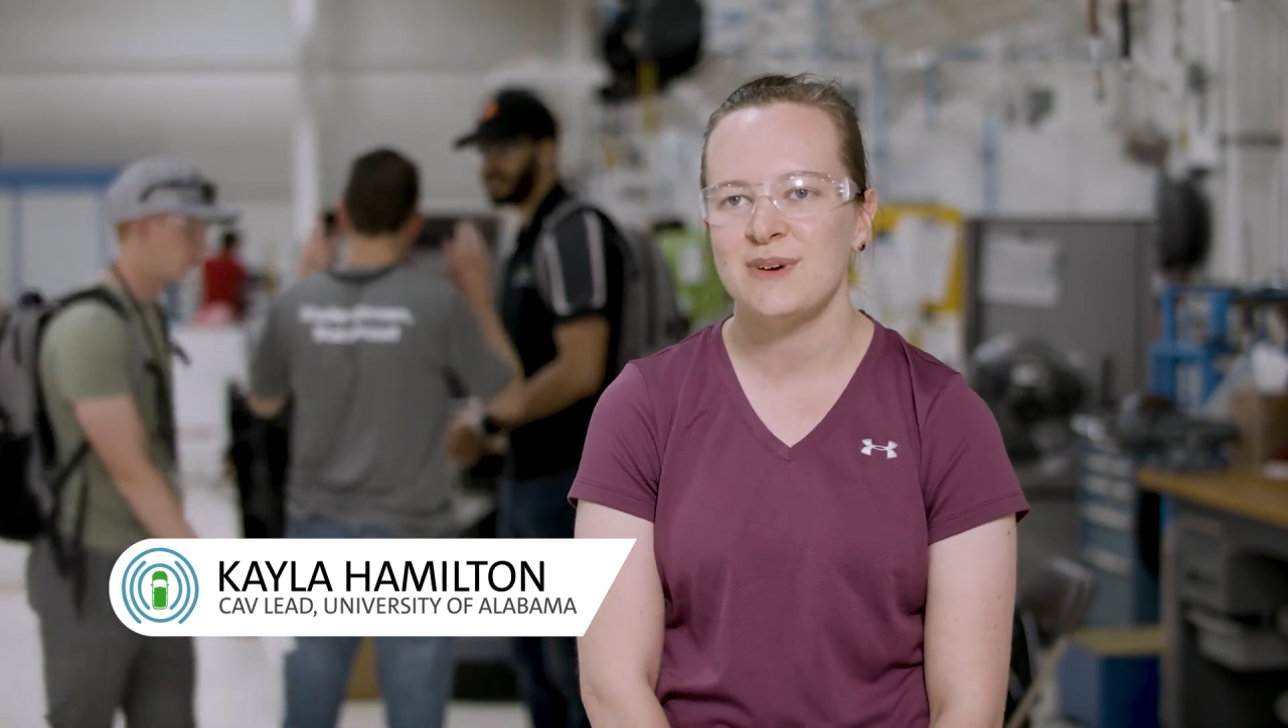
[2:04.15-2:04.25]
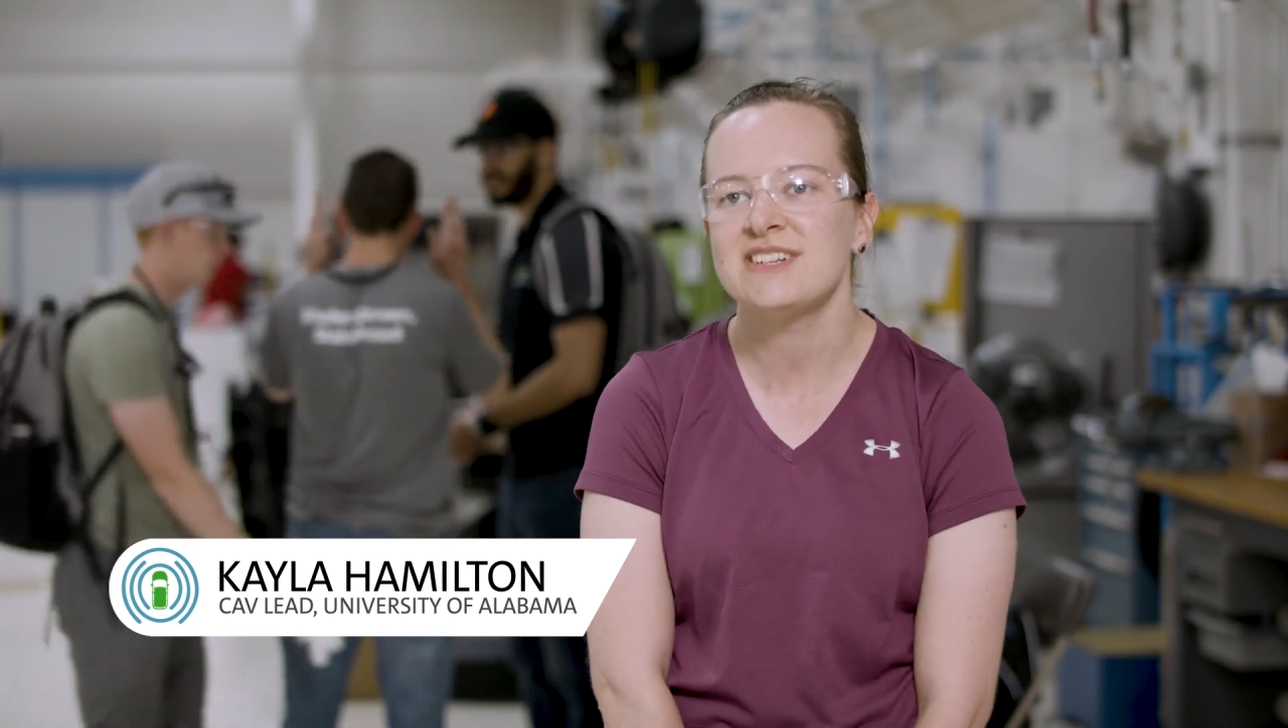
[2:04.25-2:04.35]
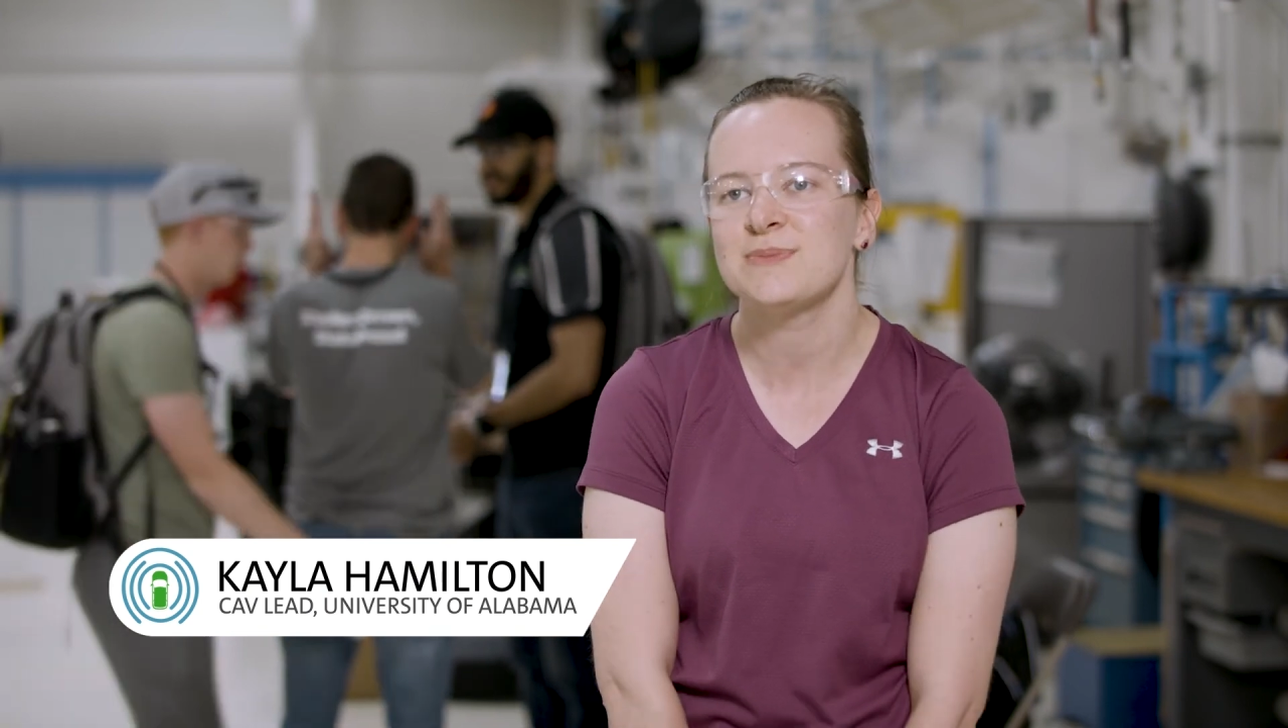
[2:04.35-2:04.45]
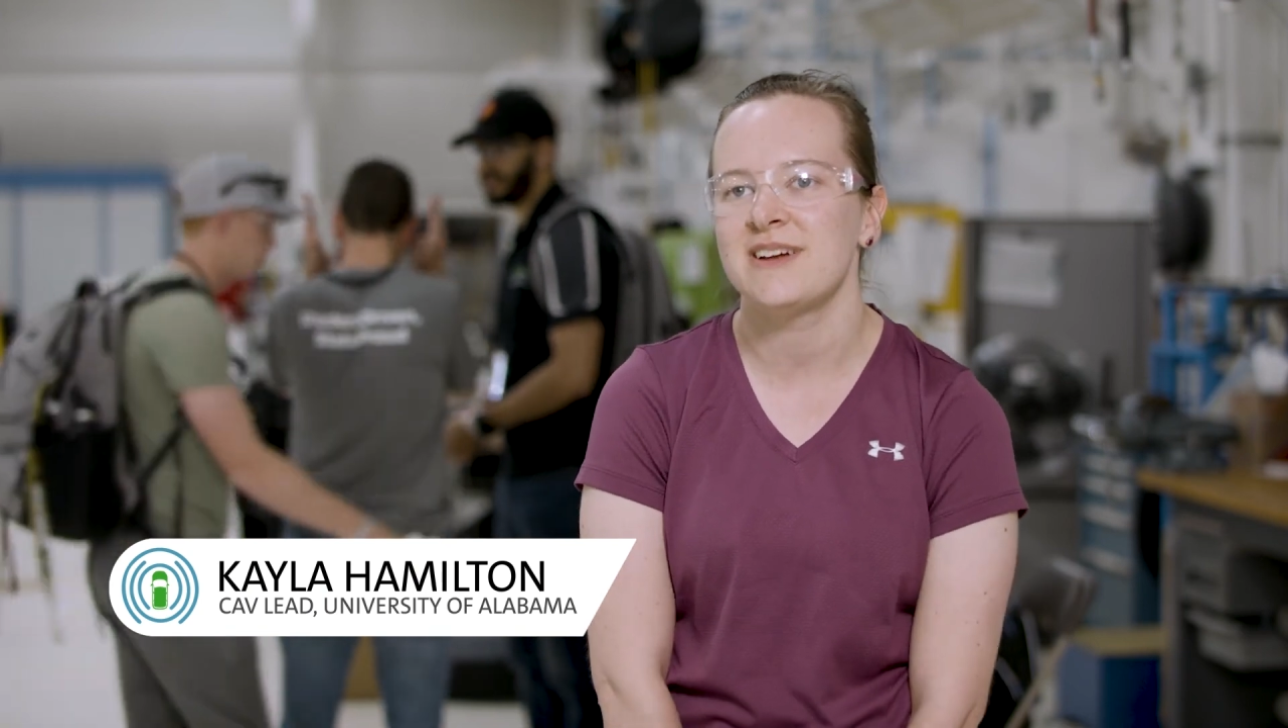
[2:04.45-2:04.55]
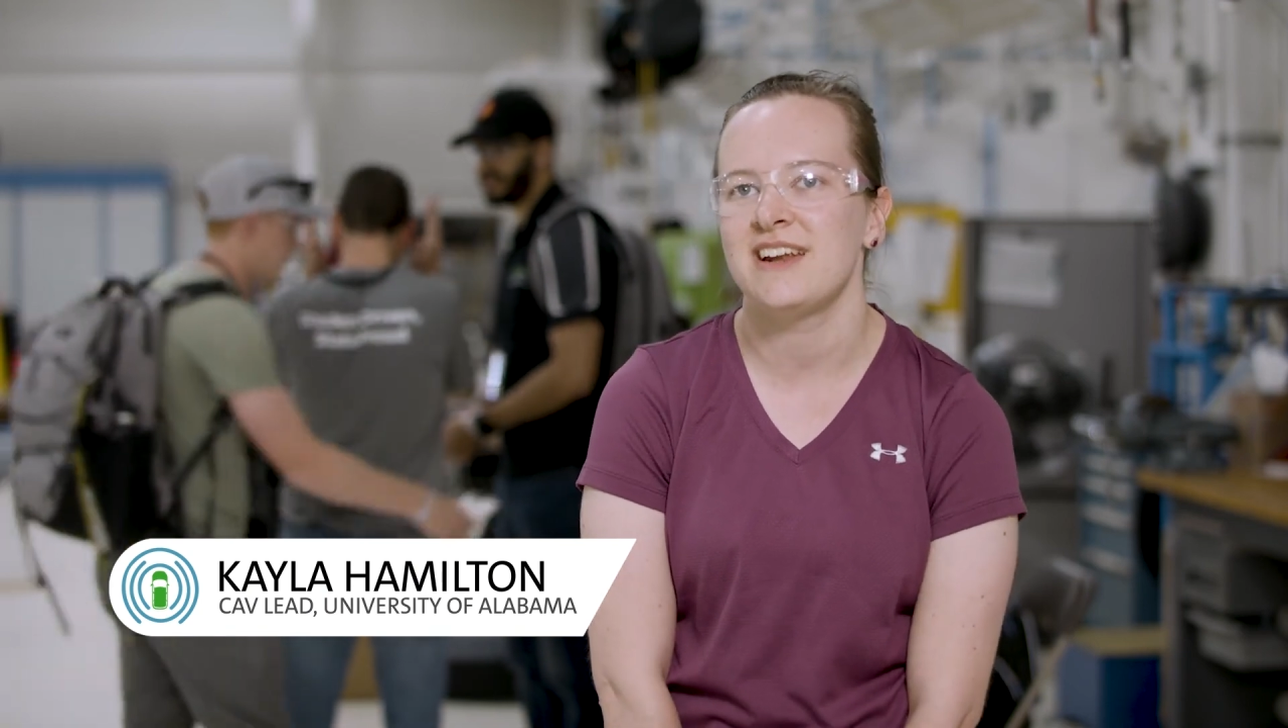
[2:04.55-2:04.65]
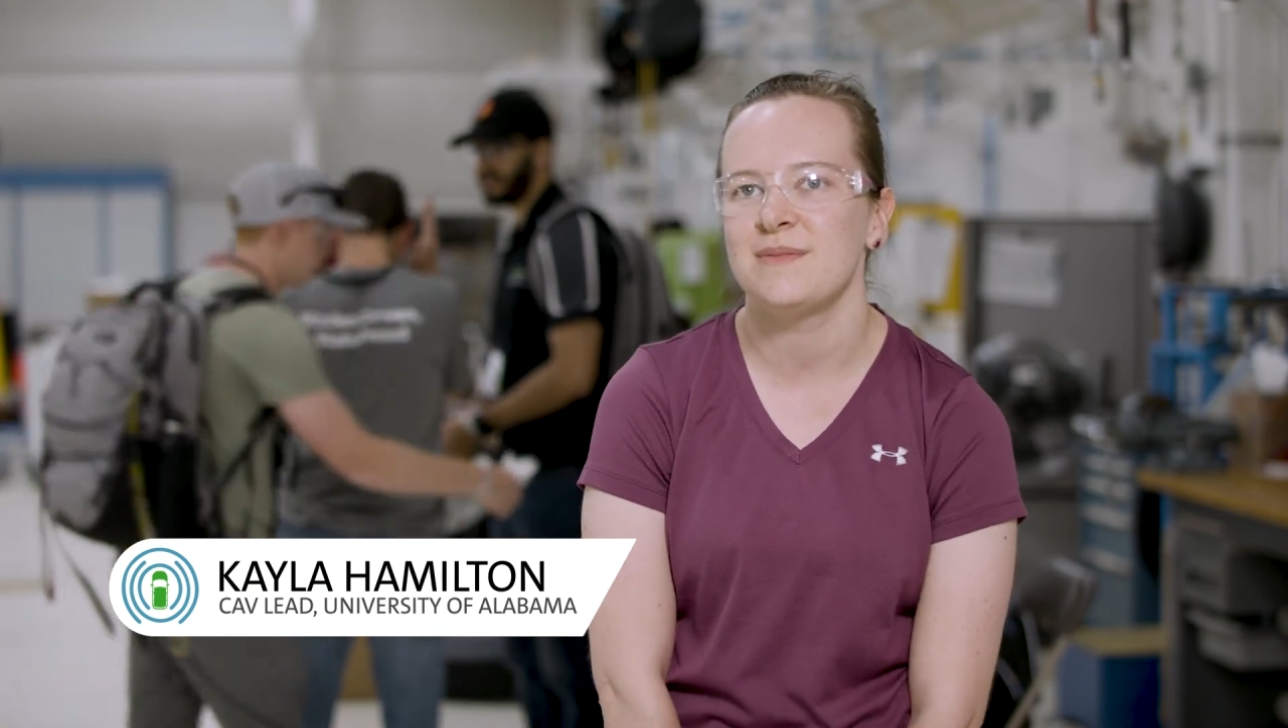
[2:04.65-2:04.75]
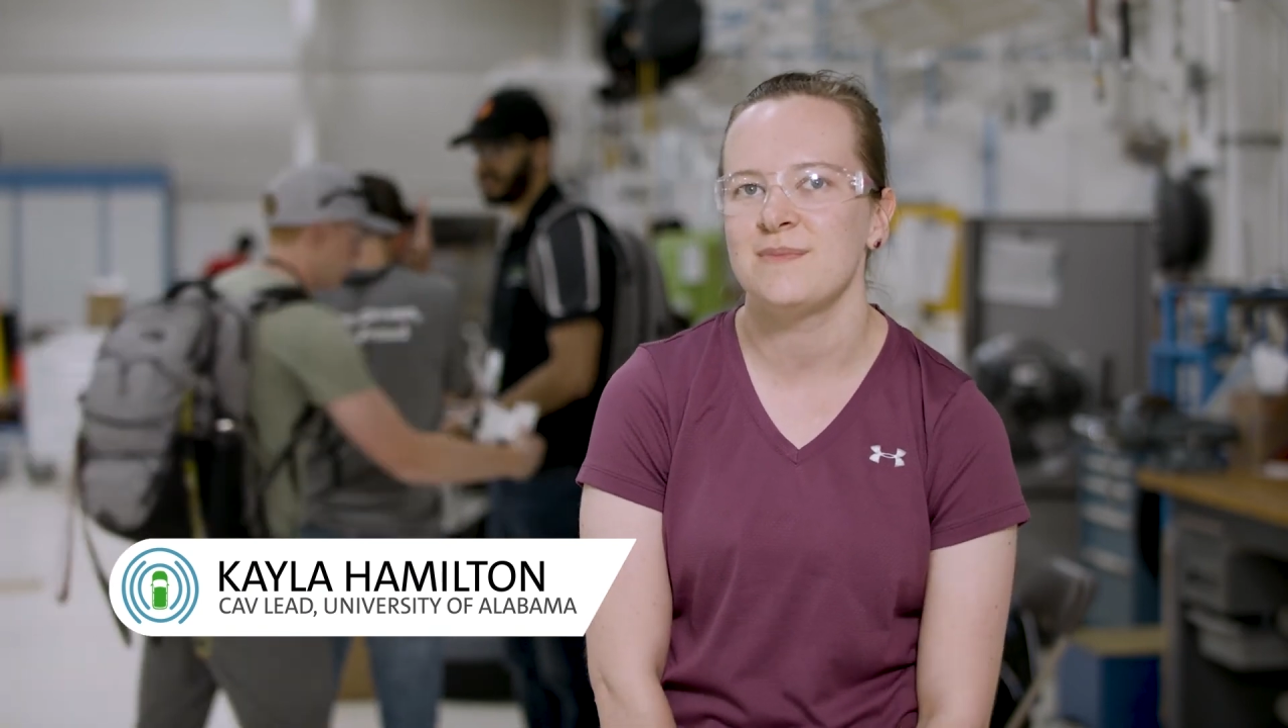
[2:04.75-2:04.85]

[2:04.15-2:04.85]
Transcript: participate in